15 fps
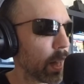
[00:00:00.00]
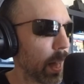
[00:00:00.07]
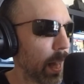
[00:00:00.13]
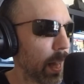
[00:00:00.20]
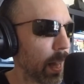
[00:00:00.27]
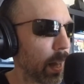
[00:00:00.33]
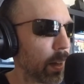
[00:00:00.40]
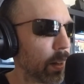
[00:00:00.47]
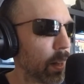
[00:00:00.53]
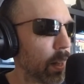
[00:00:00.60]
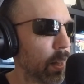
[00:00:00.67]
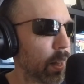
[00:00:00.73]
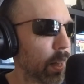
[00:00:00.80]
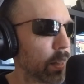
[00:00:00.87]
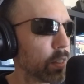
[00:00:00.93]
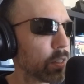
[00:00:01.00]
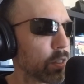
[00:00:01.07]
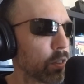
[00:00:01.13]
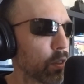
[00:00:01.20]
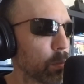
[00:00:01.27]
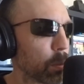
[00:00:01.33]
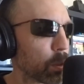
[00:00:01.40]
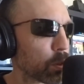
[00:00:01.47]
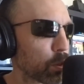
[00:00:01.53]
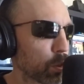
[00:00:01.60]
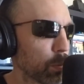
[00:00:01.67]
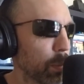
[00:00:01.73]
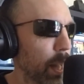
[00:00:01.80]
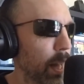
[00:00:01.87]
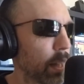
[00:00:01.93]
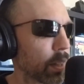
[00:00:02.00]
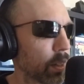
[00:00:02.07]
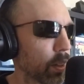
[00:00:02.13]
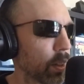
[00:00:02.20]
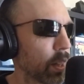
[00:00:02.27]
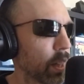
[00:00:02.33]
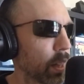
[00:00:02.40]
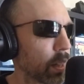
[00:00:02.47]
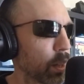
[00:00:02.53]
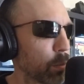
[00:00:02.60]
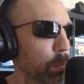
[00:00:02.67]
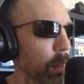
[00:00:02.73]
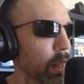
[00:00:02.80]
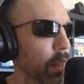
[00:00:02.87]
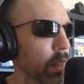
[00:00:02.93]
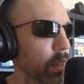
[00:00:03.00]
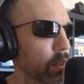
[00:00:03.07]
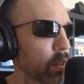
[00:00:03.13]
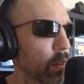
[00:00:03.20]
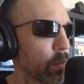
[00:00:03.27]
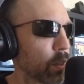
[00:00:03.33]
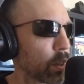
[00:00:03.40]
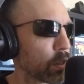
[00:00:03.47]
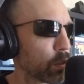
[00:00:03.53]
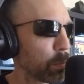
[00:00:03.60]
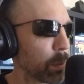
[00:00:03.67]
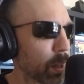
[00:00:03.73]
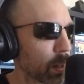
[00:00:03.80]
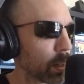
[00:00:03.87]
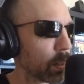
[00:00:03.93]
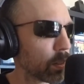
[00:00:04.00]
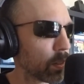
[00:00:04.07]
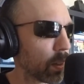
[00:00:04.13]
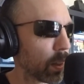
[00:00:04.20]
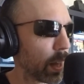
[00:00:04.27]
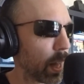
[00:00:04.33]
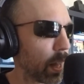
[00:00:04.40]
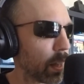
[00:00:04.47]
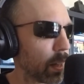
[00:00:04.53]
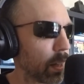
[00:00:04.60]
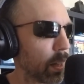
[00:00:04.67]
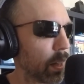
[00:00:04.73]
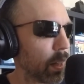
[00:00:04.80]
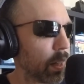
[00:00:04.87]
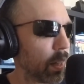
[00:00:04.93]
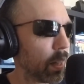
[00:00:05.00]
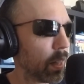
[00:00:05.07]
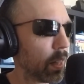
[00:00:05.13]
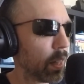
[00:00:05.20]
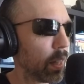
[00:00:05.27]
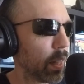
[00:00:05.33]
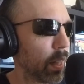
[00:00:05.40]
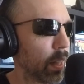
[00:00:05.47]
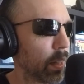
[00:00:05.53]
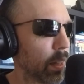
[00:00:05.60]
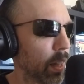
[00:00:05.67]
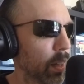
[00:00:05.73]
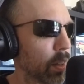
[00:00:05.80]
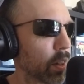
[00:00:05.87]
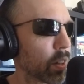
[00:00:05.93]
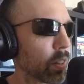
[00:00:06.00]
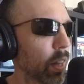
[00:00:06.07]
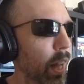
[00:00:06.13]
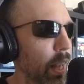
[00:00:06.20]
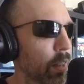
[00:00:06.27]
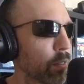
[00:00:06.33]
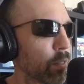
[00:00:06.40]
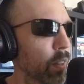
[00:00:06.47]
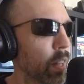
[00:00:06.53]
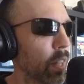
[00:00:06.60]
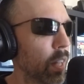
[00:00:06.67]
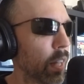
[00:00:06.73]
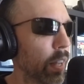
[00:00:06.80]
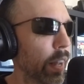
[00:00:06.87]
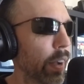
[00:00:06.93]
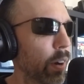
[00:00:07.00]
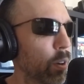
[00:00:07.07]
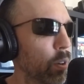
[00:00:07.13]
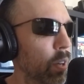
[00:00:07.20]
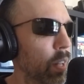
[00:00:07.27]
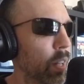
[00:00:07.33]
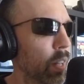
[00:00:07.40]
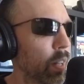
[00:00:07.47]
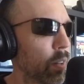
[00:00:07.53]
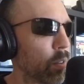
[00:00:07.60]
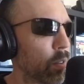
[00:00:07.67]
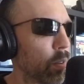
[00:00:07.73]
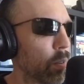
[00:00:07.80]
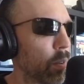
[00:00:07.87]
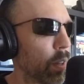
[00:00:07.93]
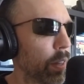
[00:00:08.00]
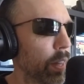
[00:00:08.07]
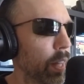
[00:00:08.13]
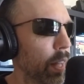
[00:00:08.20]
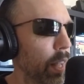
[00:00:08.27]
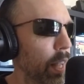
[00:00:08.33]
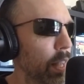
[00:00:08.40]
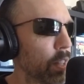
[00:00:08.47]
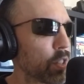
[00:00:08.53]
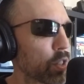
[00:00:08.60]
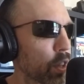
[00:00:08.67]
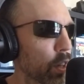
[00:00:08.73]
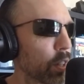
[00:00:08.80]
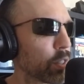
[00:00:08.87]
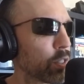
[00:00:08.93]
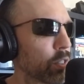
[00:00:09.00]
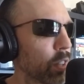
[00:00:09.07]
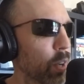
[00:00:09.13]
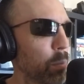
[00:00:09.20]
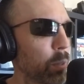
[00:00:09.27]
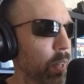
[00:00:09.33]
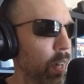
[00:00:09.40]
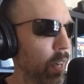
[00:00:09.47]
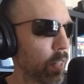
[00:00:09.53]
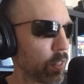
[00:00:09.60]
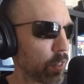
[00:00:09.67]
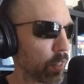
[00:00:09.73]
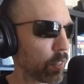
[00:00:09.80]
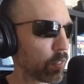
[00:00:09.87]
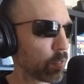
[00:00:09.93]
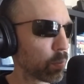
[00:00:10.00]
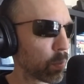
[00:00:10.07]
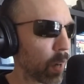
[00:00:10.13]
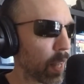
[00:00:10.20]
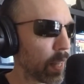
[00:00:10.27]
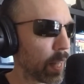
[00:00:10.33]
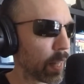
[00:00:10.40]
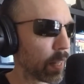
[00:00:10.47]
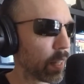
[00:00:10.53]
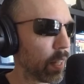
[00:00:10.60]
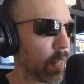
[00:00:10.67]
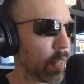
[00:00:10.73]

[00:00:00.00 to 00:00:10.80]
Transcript: head. And this is the most traumatic thing that Bailey has ever experienced in that, in her life. Now, is her subconscious running